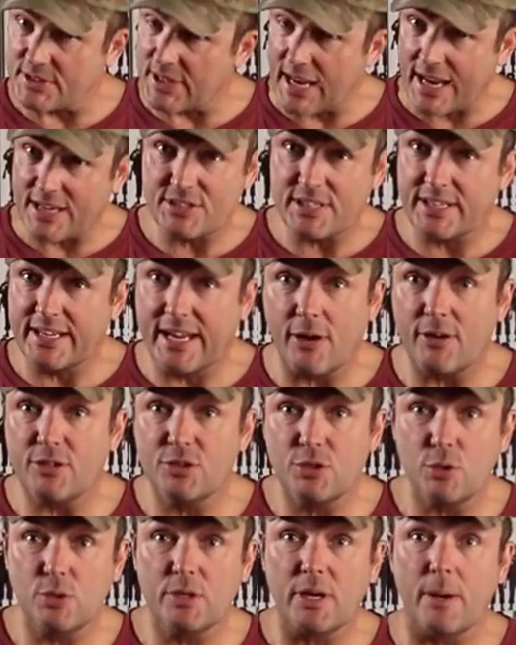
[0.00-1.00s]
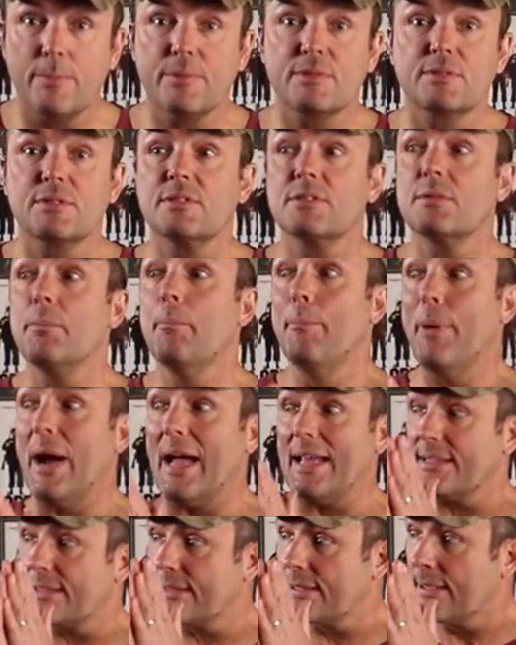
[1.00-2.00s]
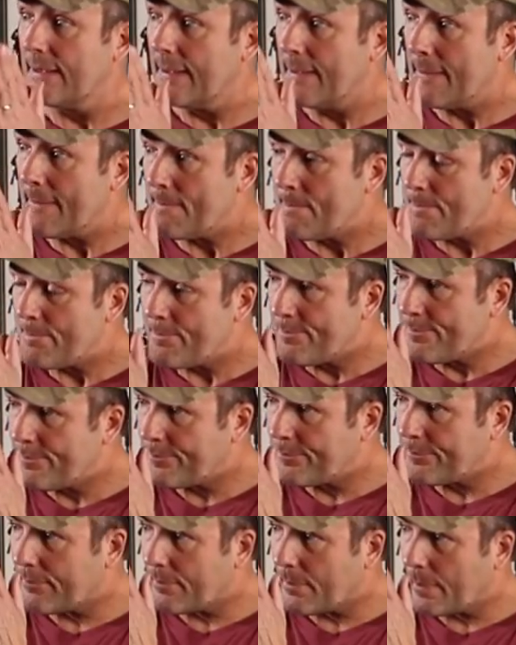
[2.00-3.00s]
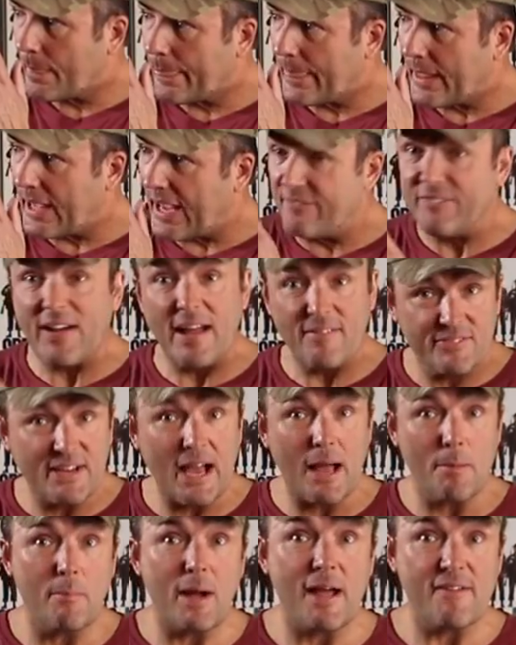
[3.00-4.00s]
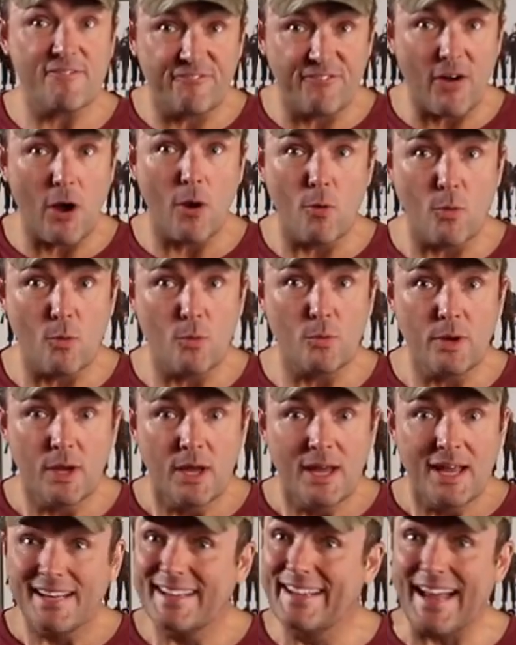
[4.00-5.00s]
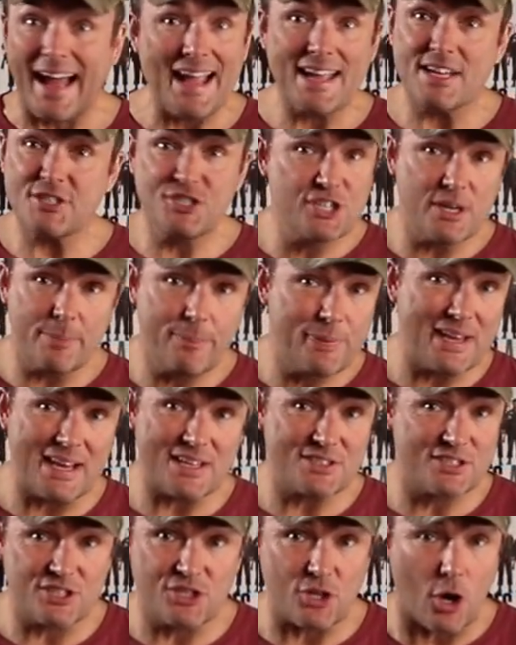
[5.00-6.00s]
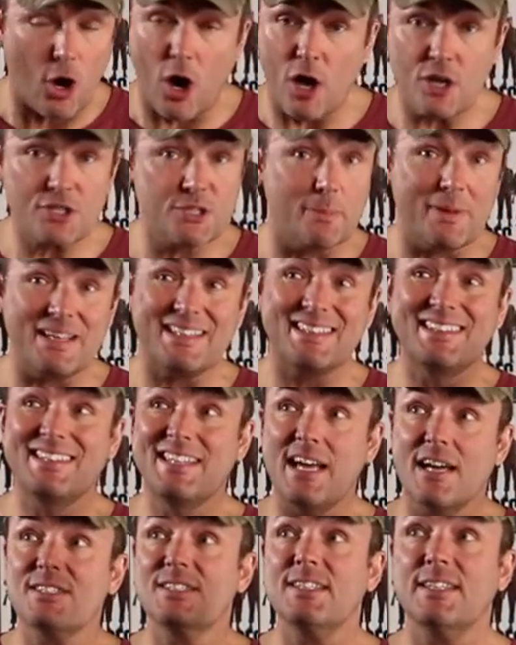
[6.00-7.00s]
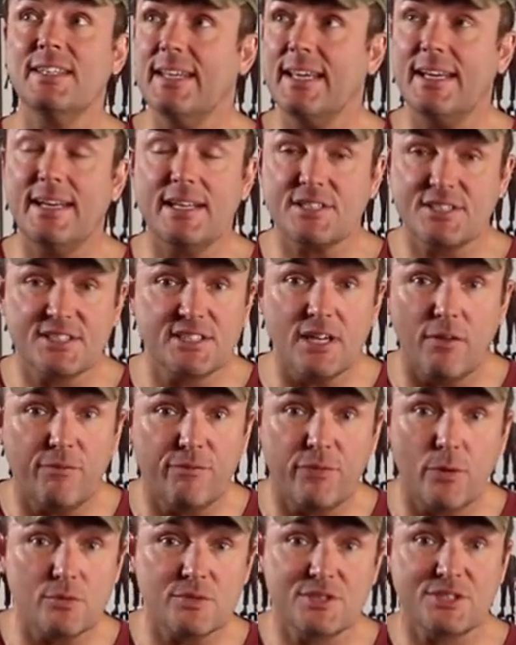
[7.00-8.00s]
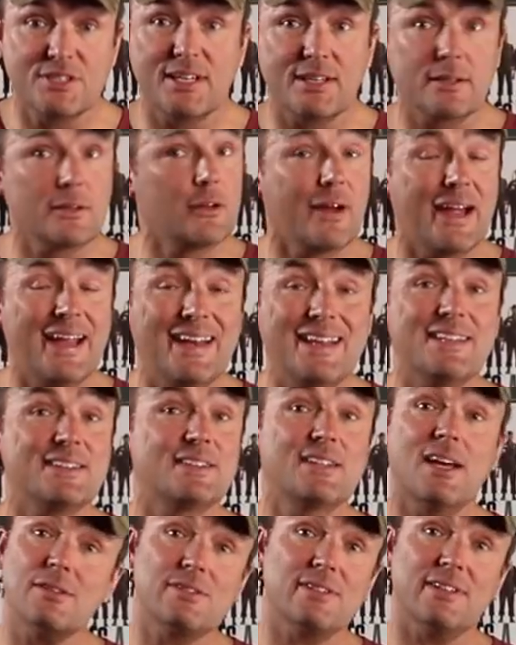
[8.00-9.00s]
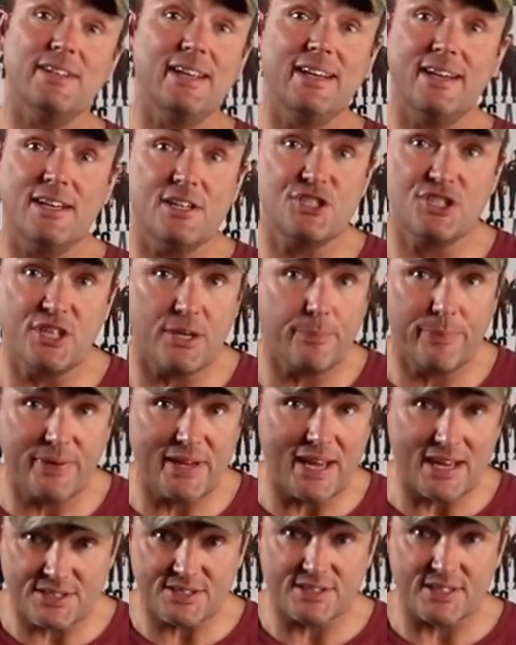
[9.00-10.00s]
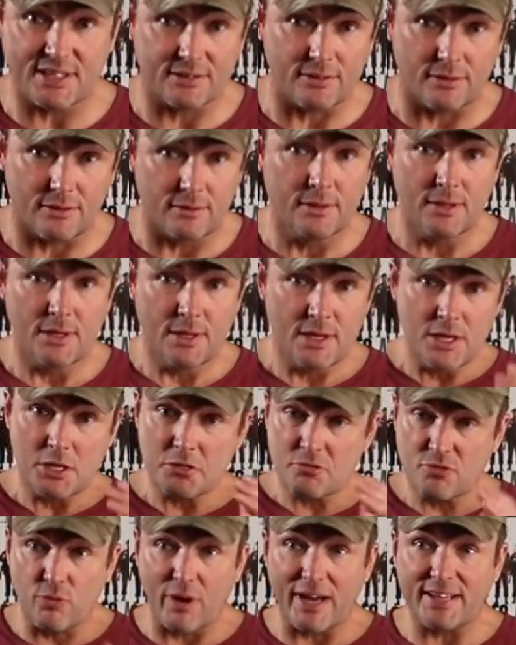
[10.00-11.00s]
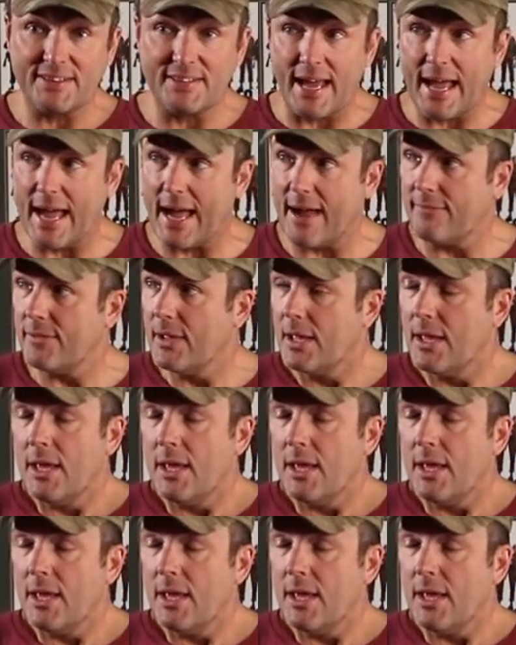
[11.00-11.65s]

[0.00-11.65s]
I actually carry two compasses, but if I've got my phone, Gaia GPS is awesome. It doesn't need a cell phone signal and it doesn't need a GPS signal. Great to have.